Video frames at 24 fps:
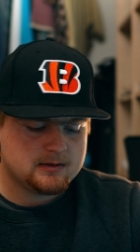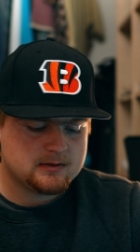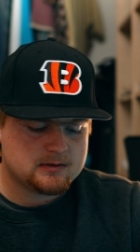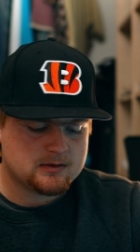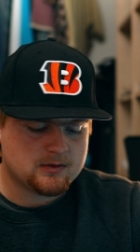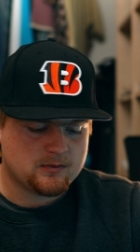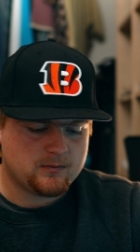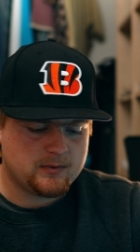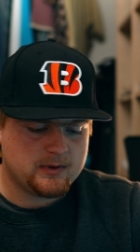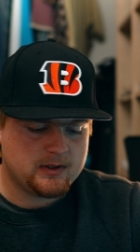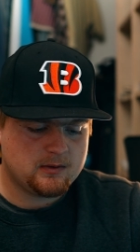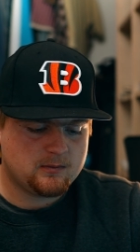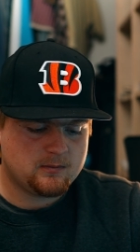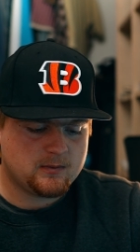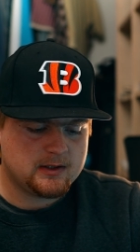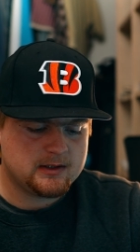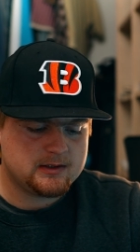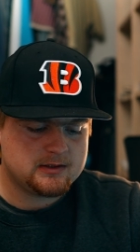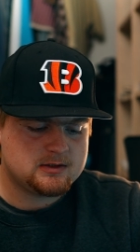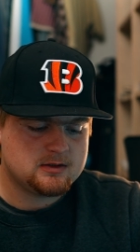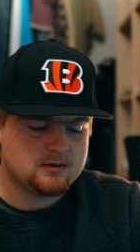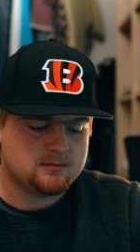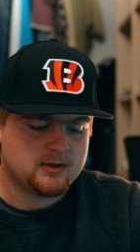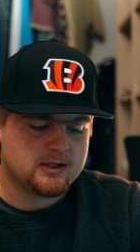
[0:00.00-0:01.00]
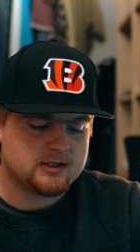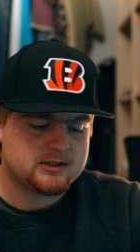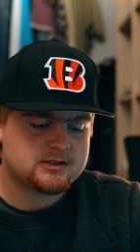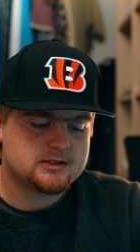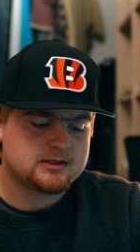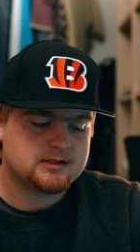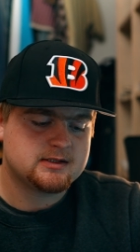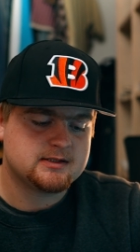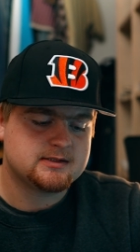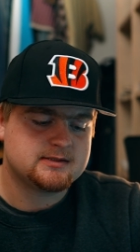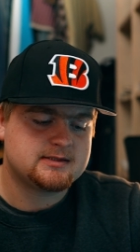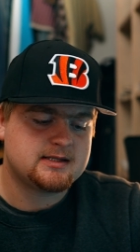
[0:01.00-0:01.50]
So we don't want too
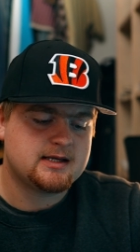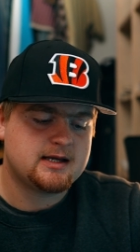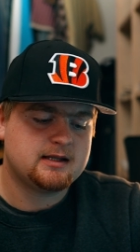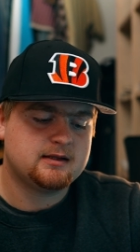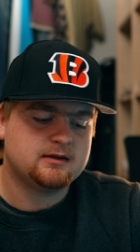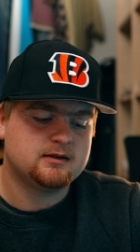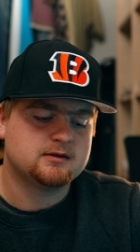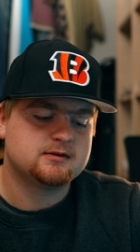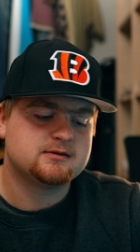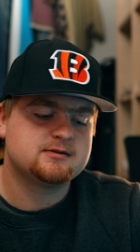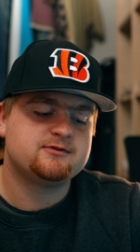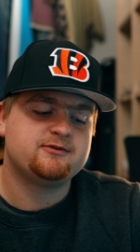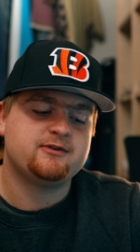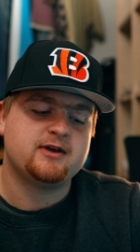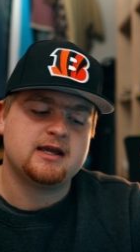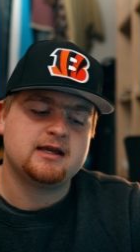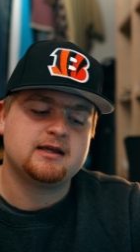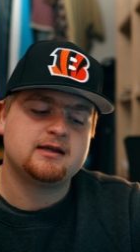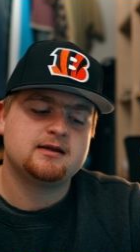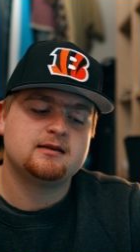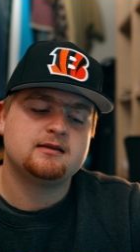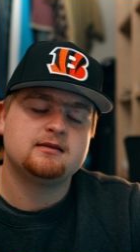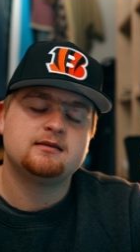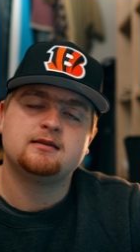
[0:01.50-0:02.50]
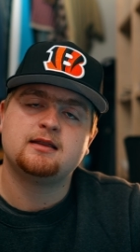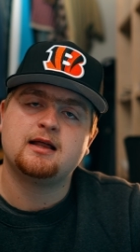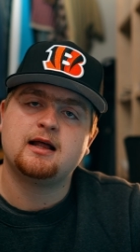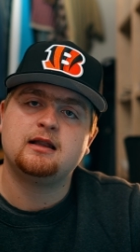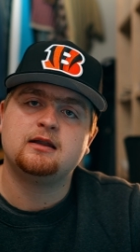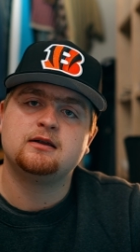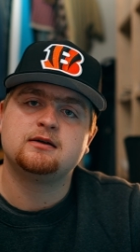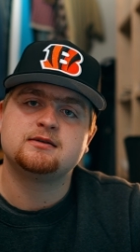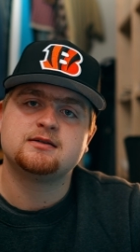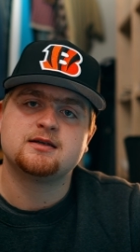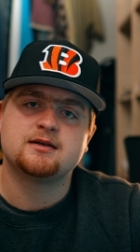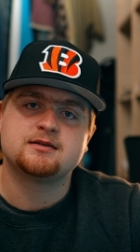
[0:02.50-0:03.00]
much because that looks fake.
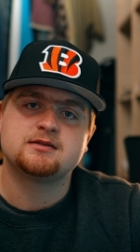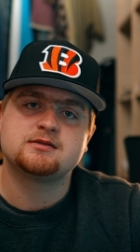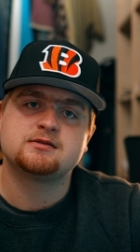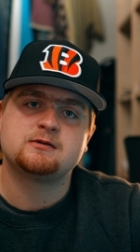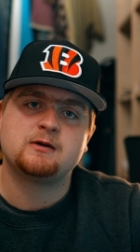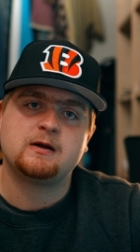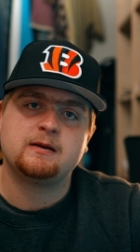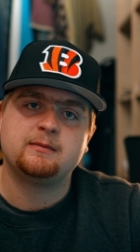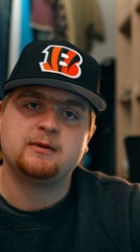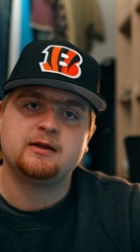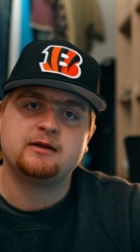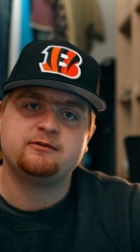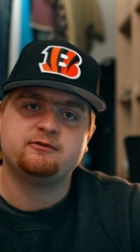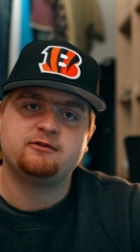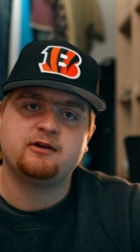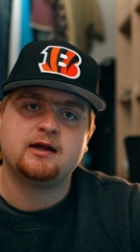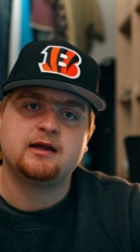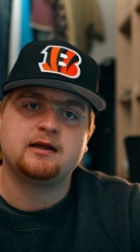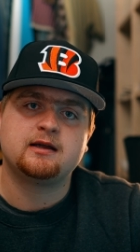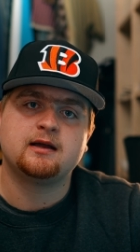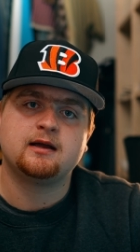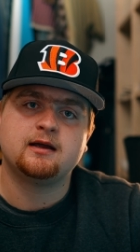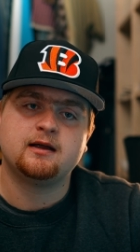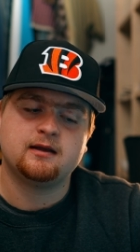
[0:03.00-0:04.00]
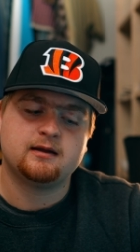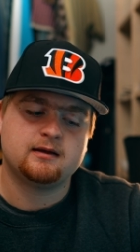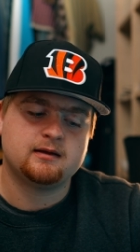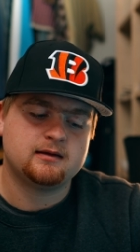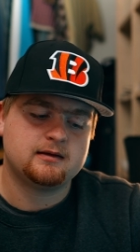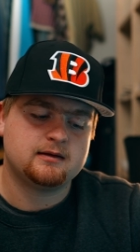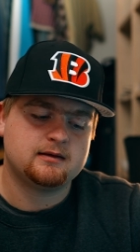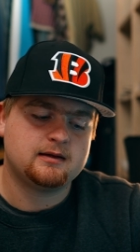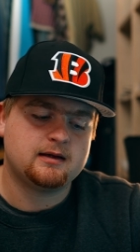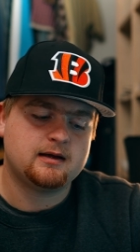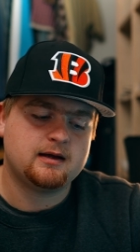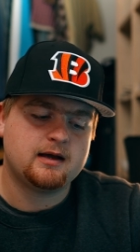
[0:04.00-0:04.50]
That looks extremely fake
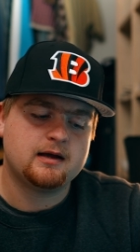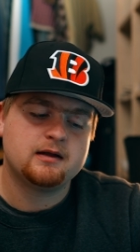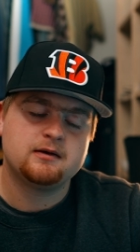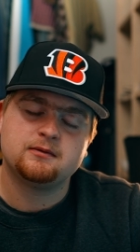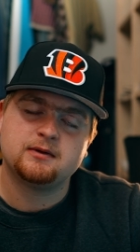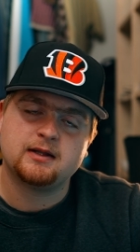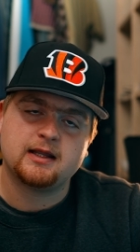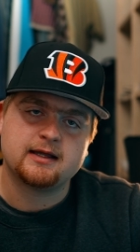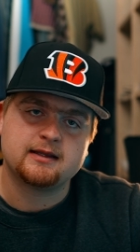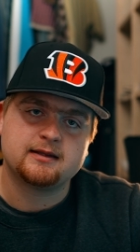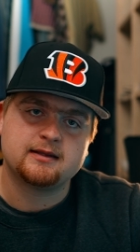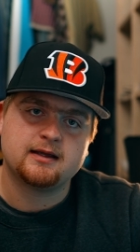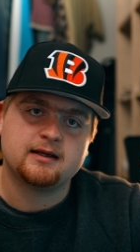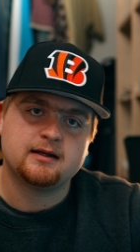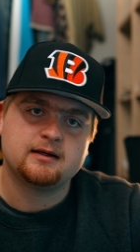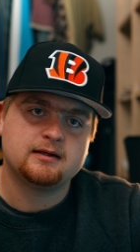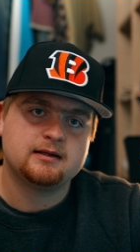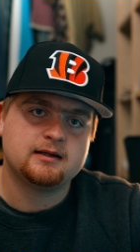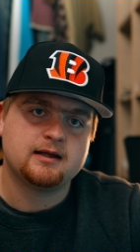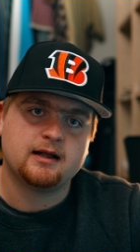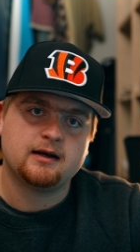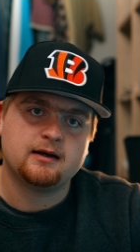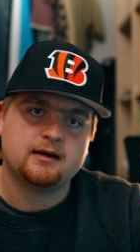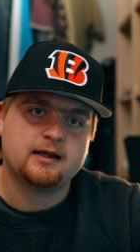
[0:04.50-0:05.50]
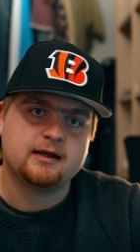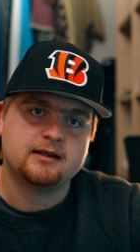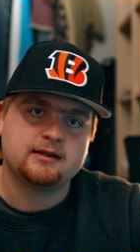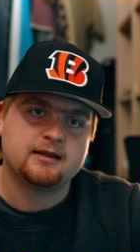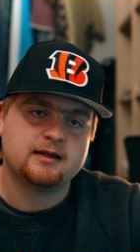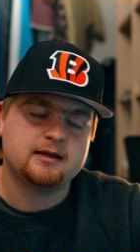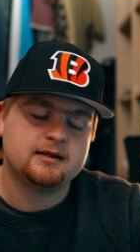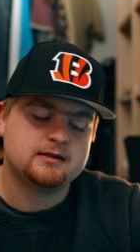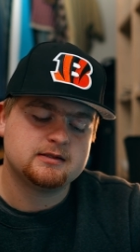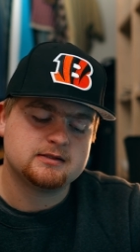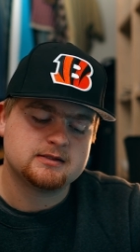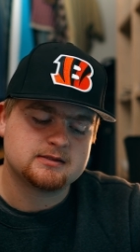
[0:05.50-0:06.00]
and I don't like that. I don't like
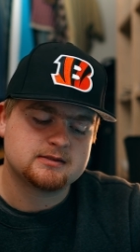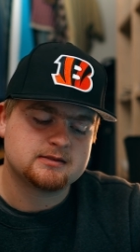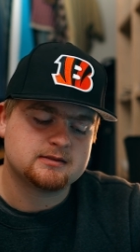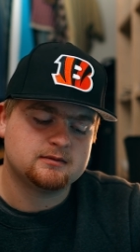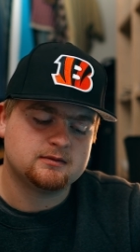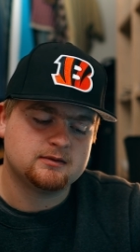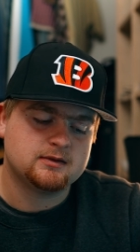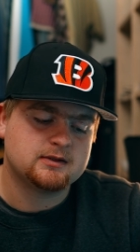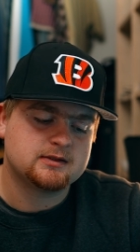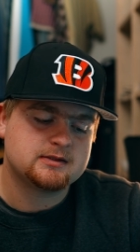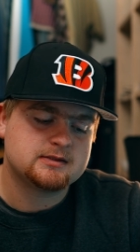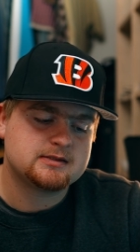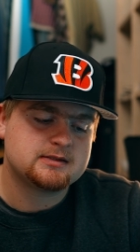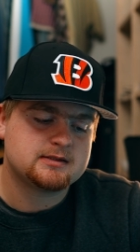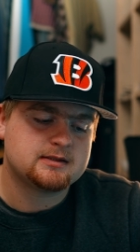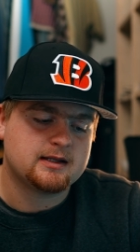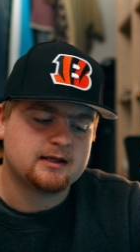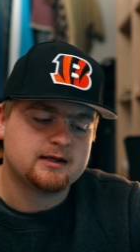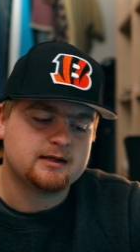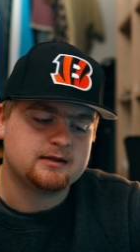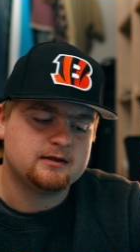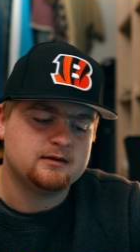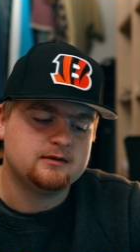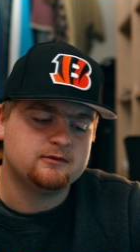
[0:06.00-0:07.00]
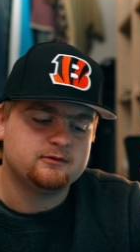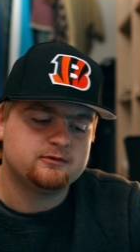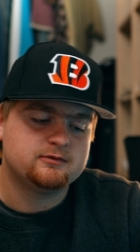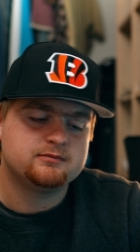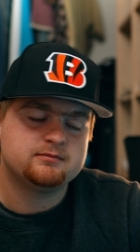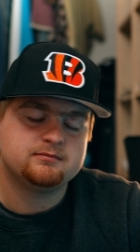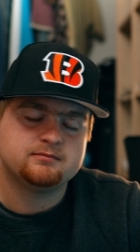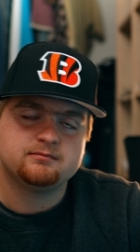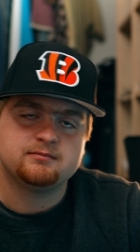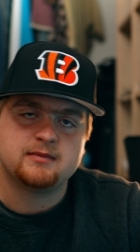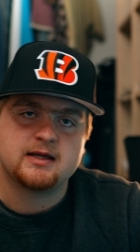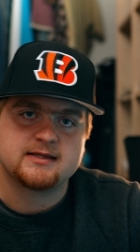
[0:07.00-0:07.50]
that. It just looks like you've
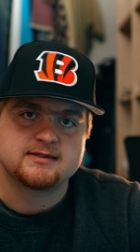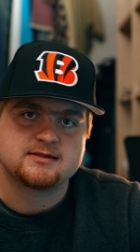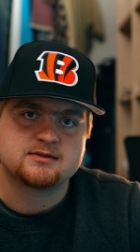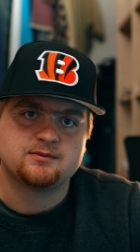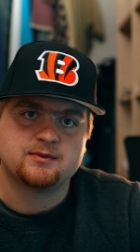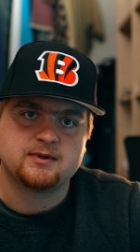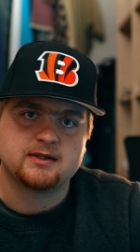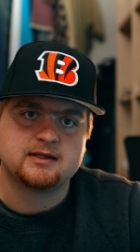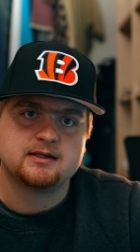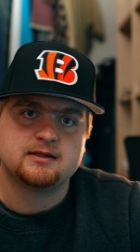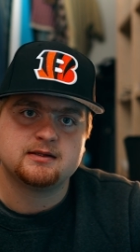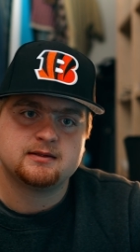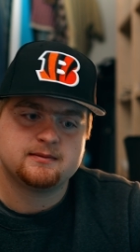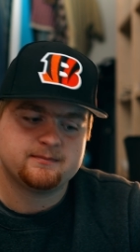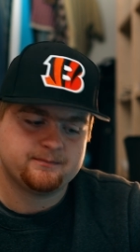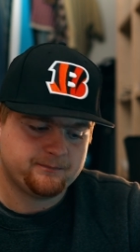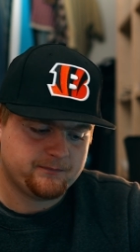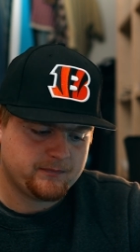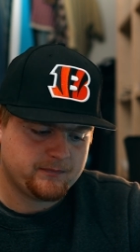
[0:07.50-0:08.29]
messed with it.